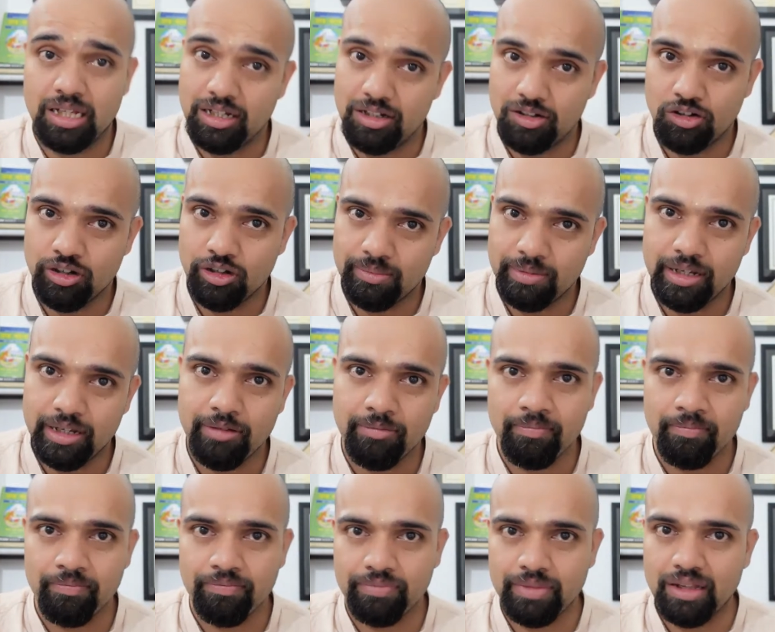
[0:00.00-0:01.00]
or by
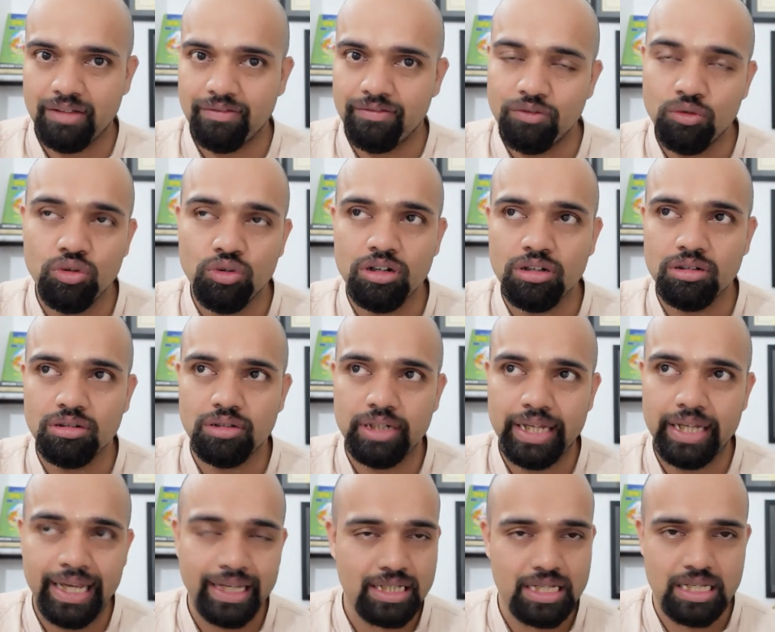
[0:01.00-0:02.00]
food,
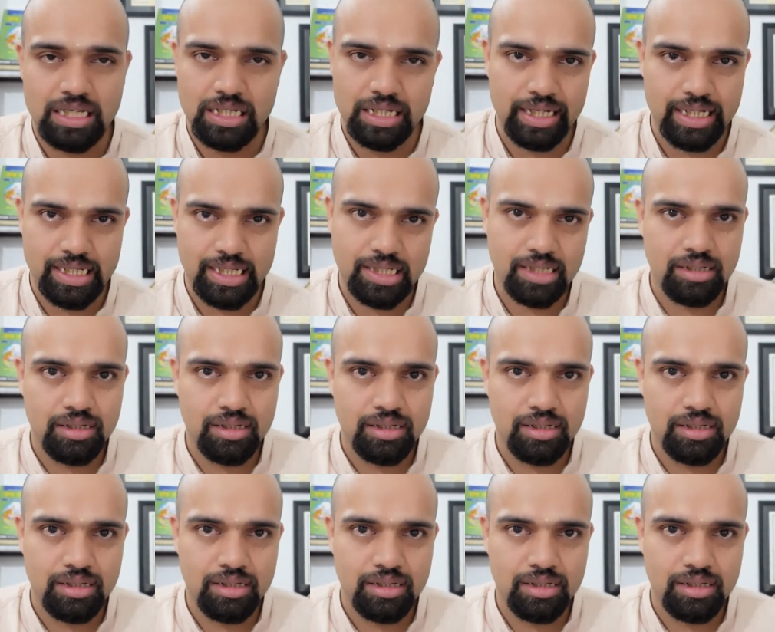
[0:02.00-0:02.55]
exercise,